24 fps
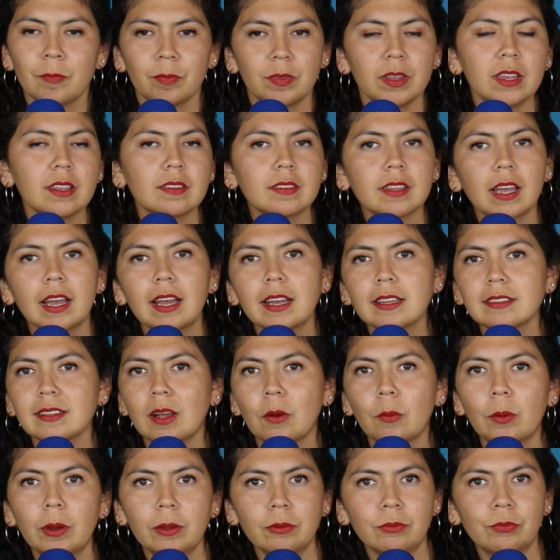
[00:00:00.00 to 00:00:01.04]
these guys
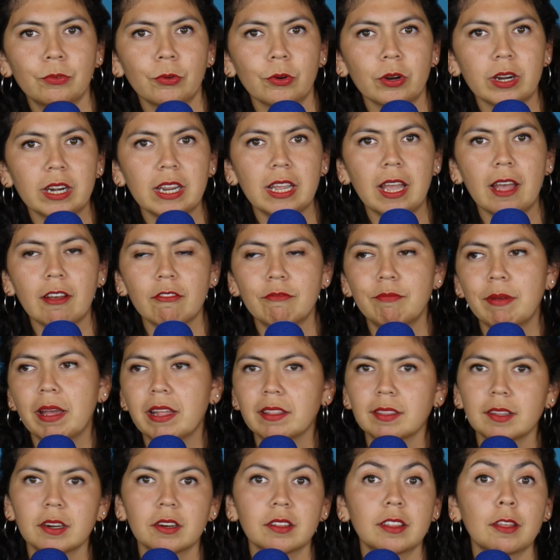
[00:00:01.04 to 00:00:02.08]
at 140 have
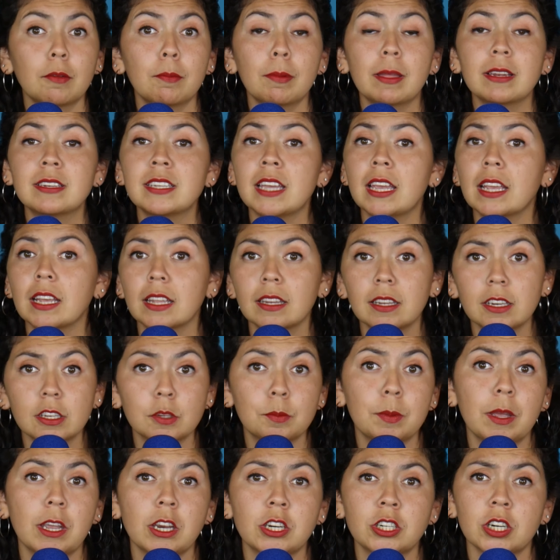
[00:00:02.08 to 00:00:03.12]
been there. They've been taking
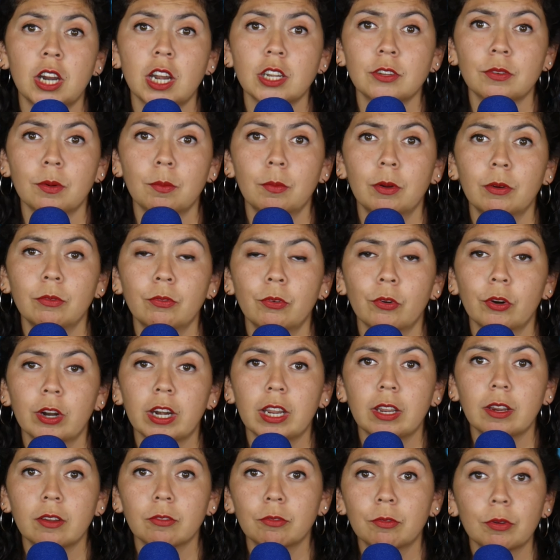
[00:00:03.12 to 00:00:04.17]
these big shots from
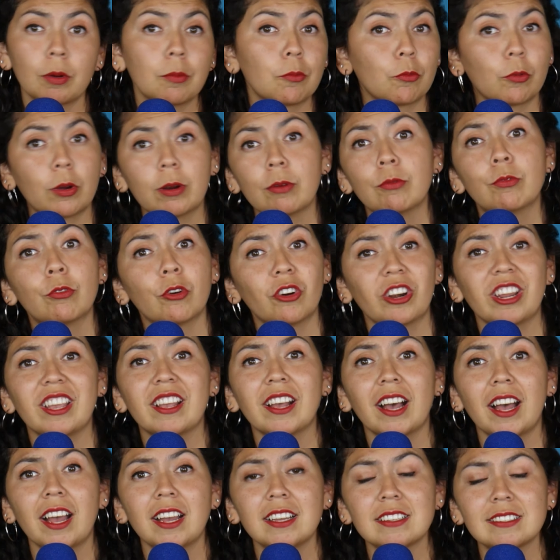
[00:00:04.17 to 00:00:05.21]
140 from 140
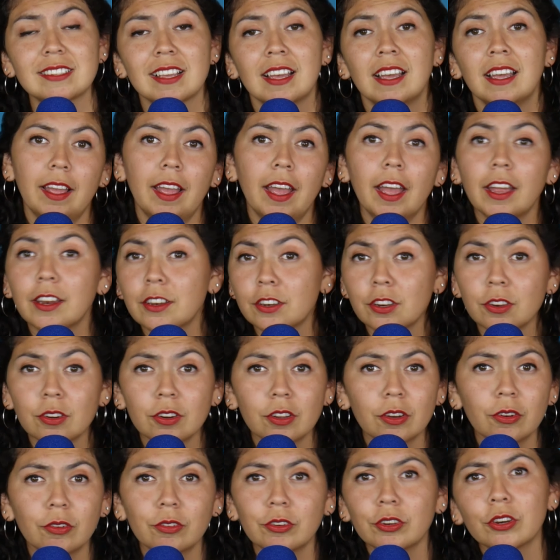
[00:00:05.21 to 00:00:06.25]
guys. And you
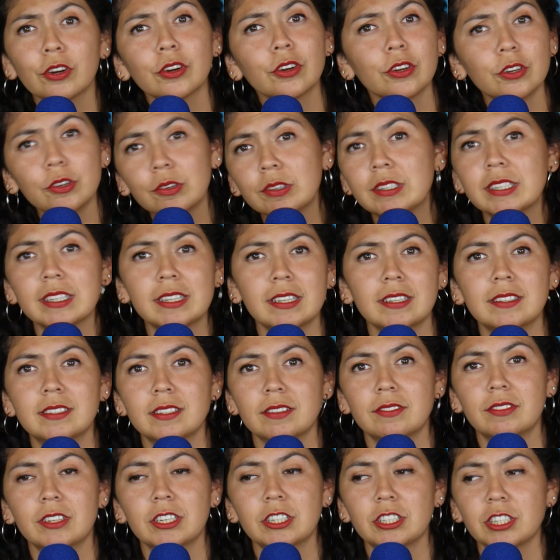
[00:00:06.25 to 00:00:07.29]
know, you're new to this
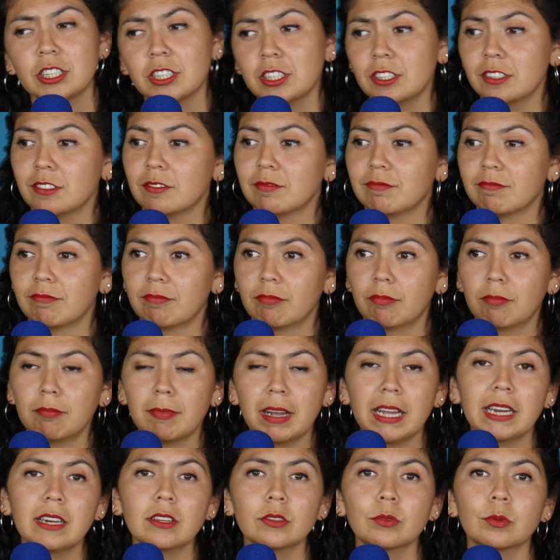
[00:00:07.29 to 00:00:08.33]
division,
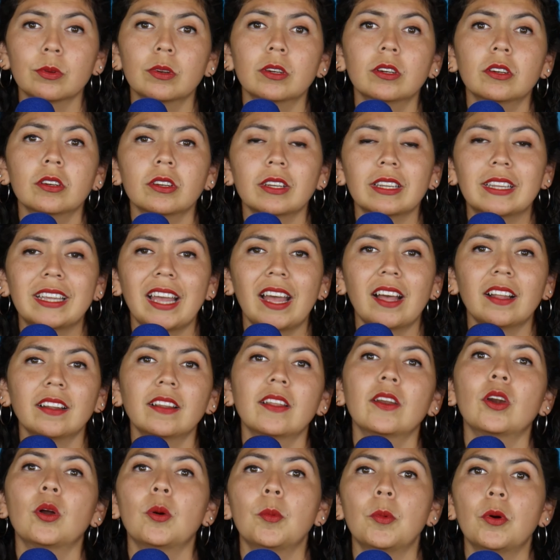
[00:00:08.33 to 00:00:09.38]
might as well get a
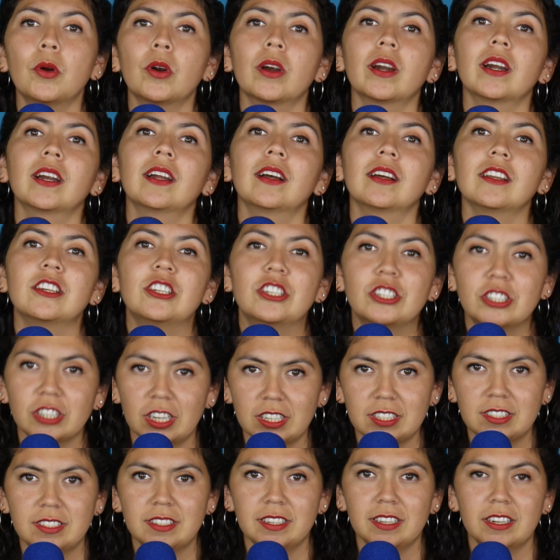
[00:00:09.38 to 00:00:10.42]
little more
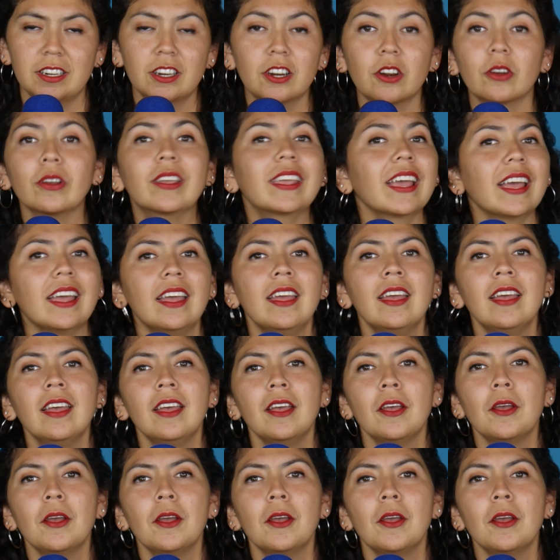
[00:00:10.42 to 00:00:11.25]
adjusted. You know, get